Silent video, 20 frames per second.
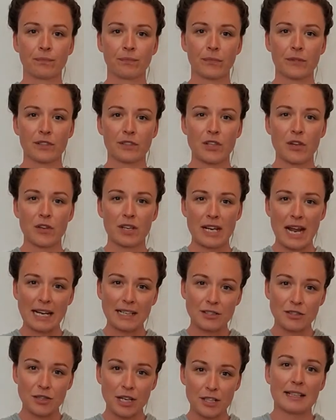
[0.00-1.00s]
So the next
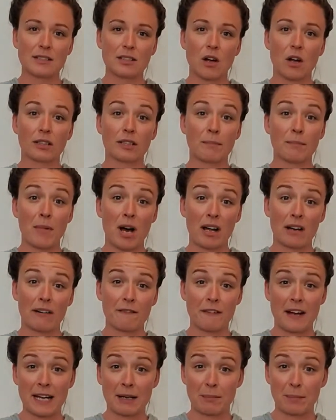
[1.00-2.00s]
stretch is called a
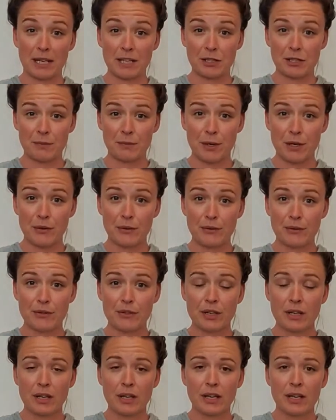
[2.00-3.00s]
modified pigeon pose.
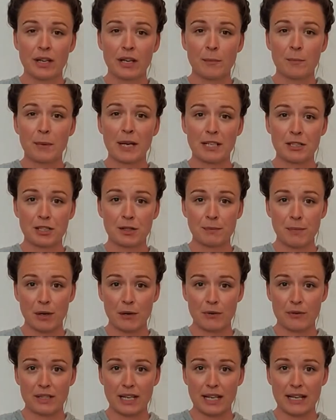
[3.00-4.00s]
Pigeon
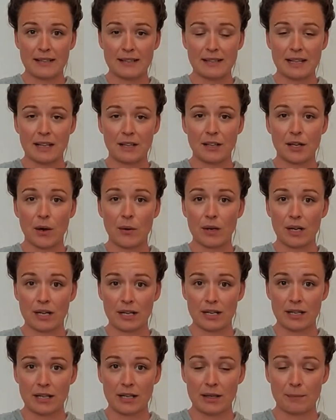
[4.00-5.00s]
pose is a yoga
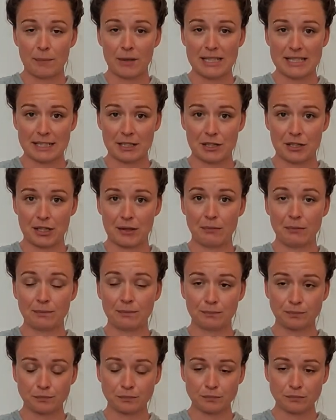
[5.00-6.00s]
position,
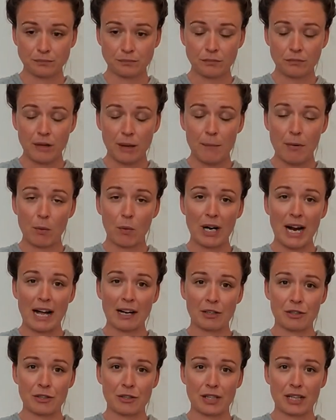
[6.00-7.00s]
but we're
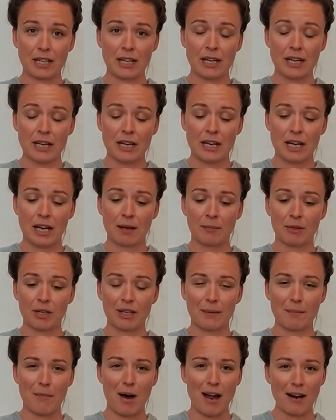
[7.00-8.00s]
actually going to
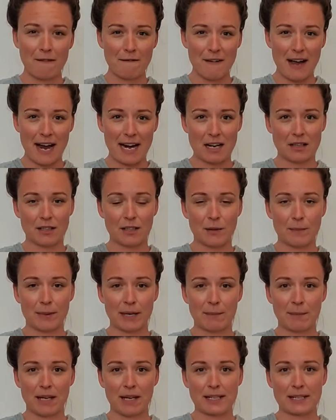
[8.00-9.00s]
modify it a little bit
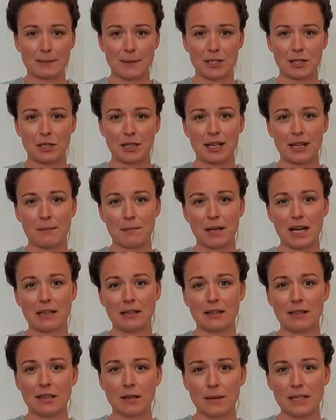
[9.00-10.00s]
because pigeon can be a
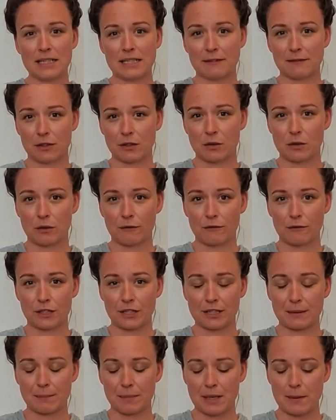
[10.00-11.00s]
little bit difficult for
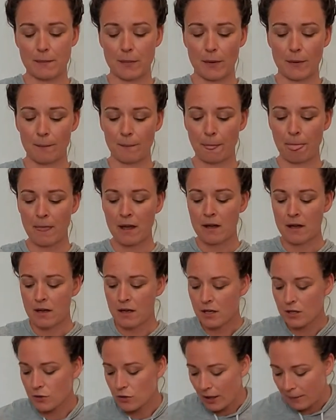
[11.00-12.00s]
some people.
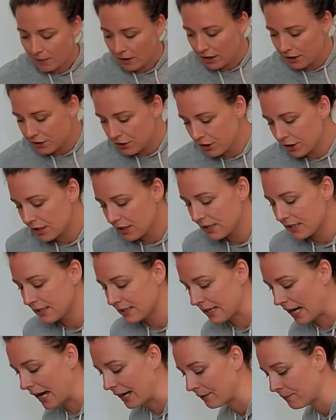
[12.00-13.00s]
So I'm going to turn to the
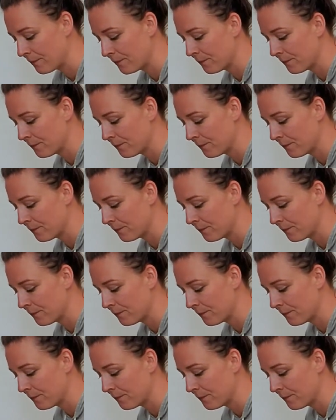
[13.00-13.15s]
side,